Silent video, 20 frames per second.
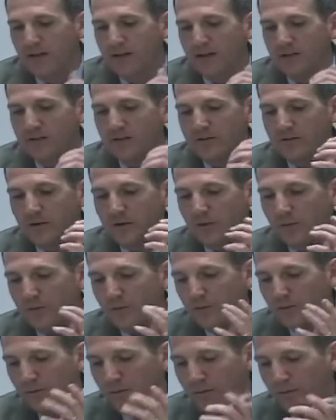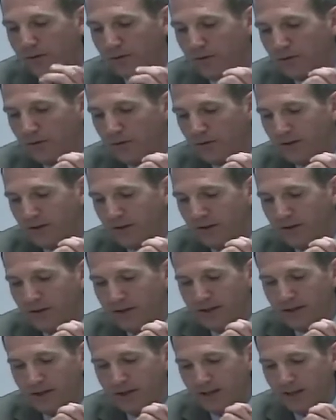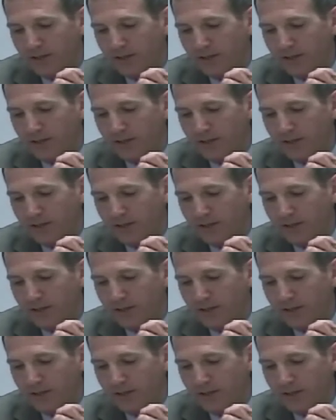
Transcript: So again,